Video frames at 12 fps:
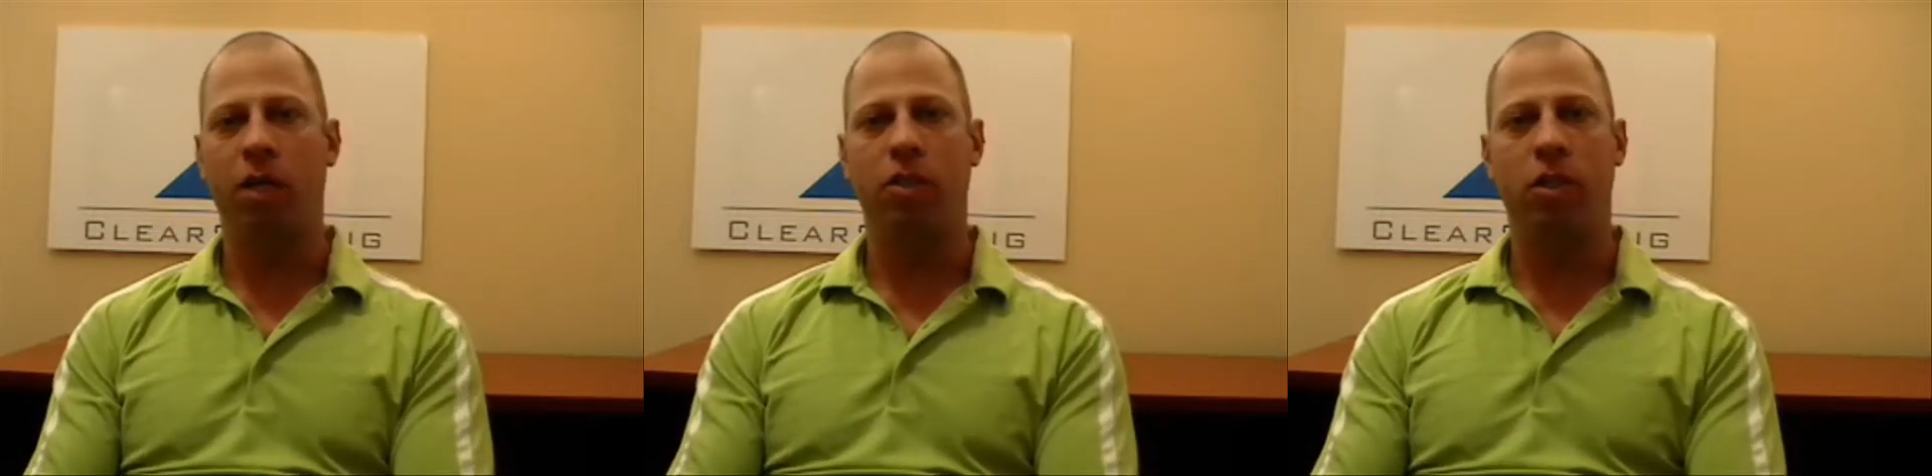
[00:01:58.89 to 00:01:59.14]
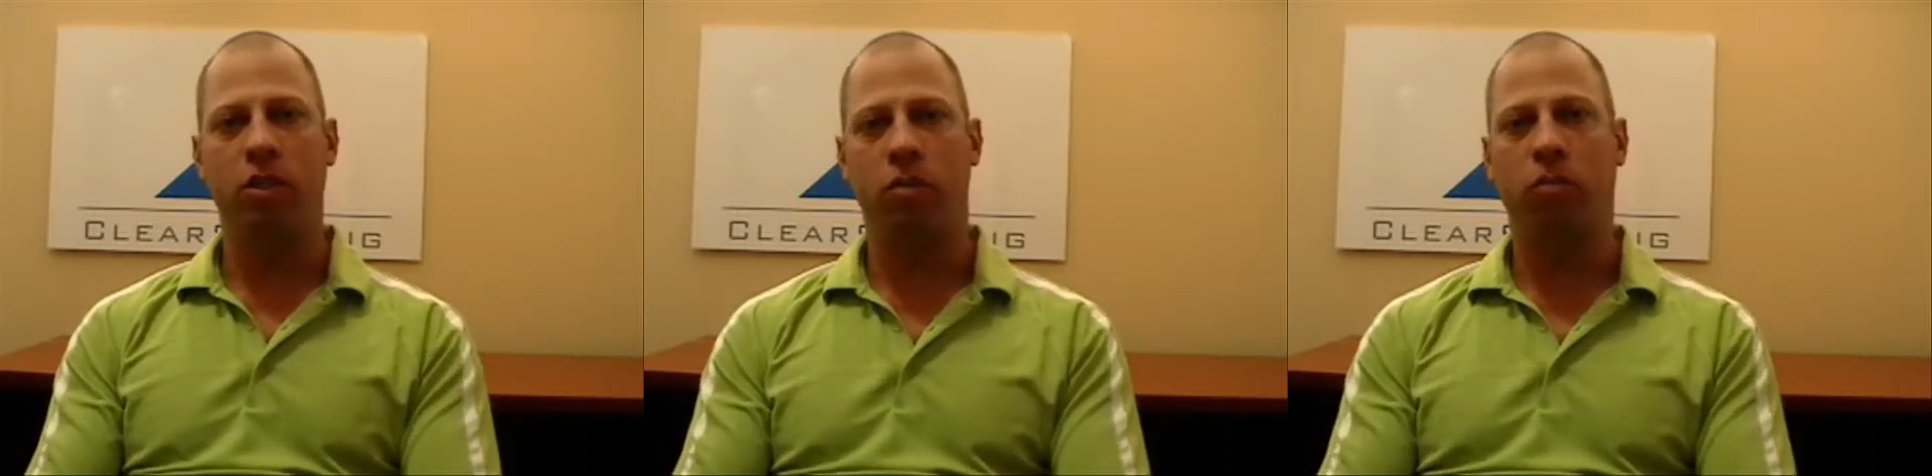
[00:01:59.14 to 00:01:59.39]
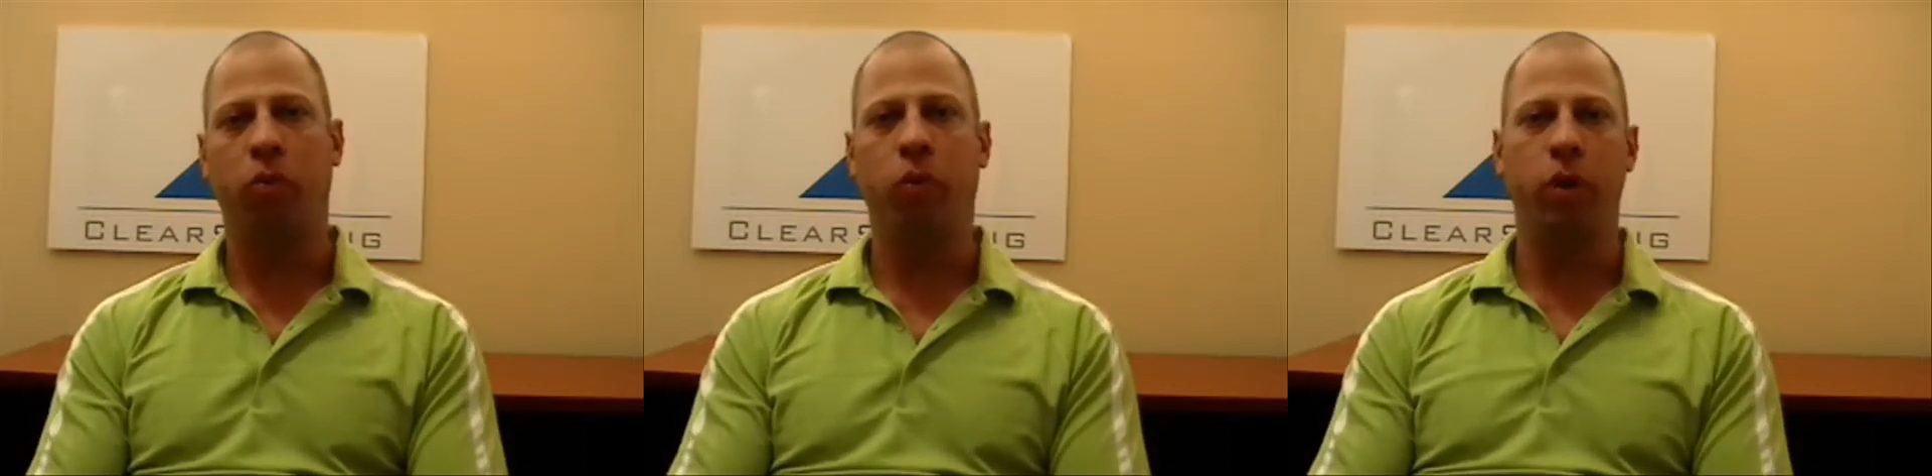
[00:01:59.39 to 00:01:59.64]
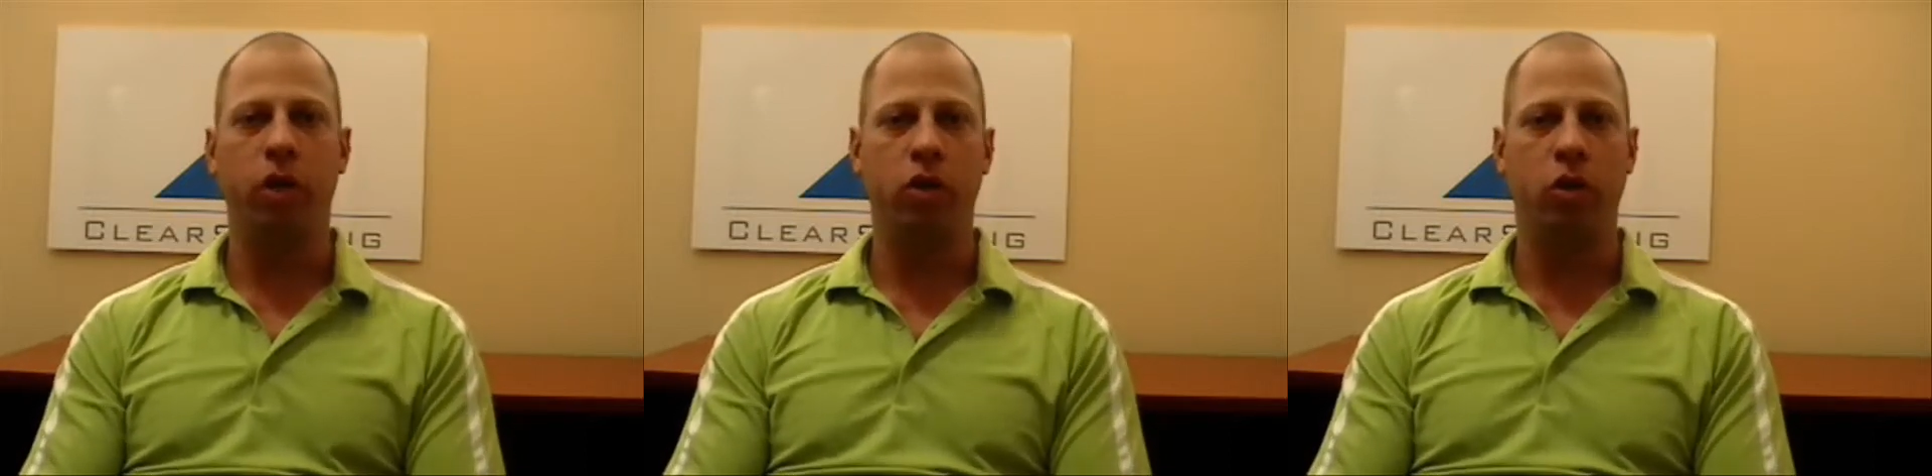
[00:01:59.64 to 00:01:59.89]
is this
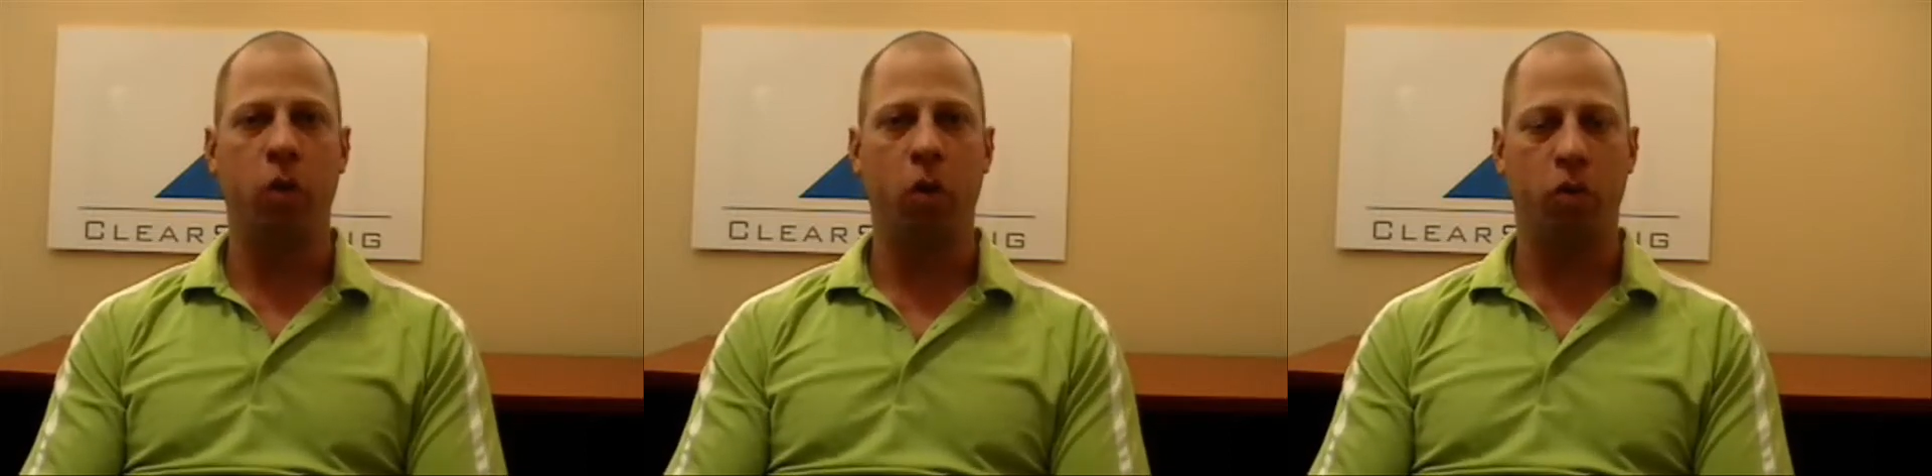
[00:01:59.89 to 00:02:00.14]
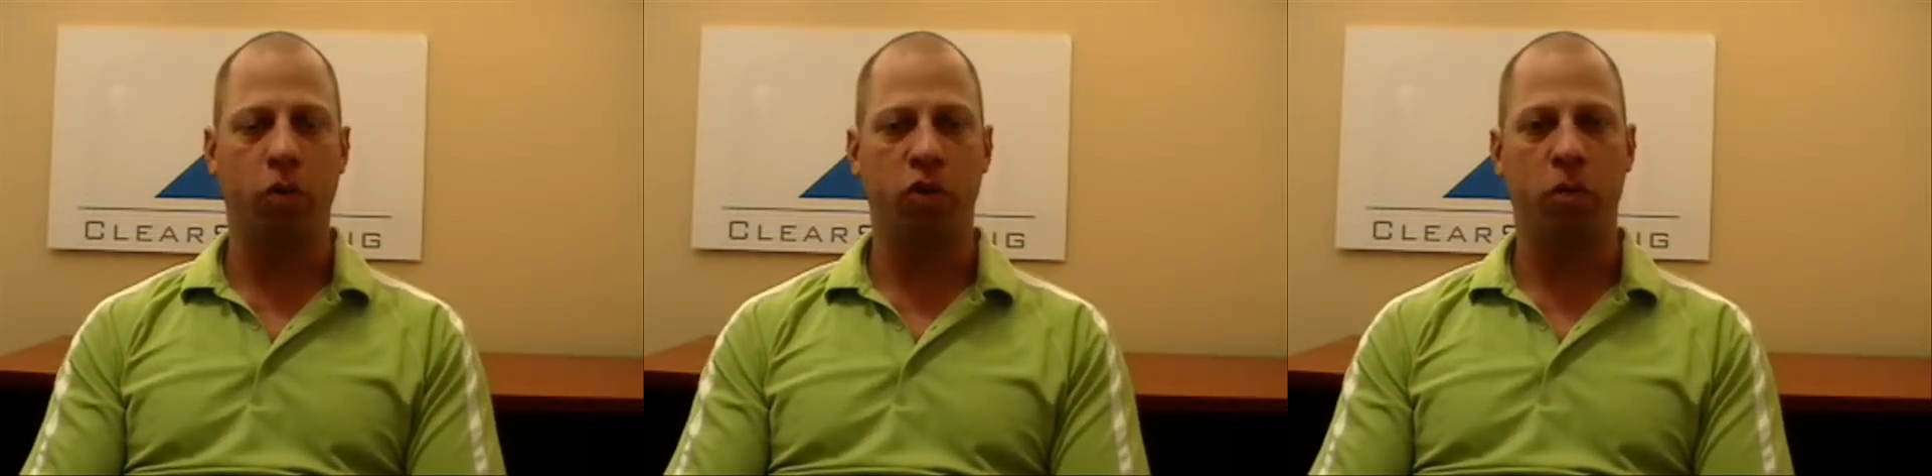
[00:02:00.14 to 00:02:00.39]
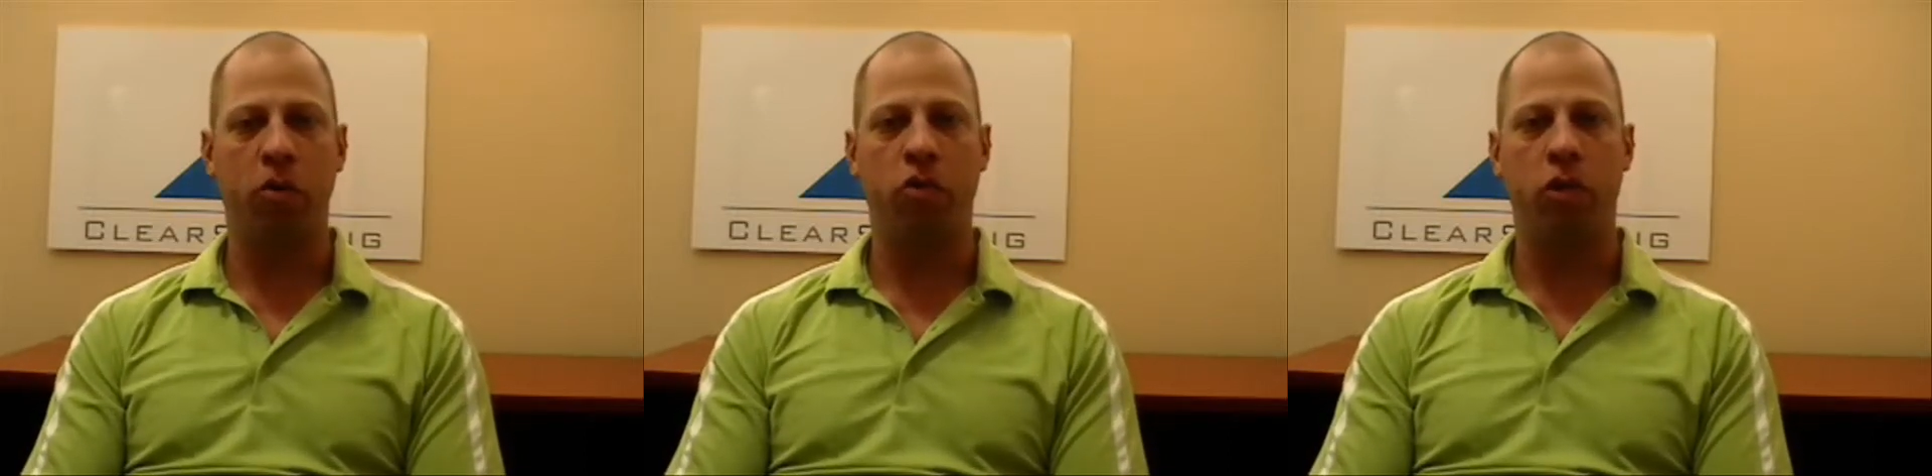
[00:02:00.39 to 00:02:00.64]
employee doing what they're supposed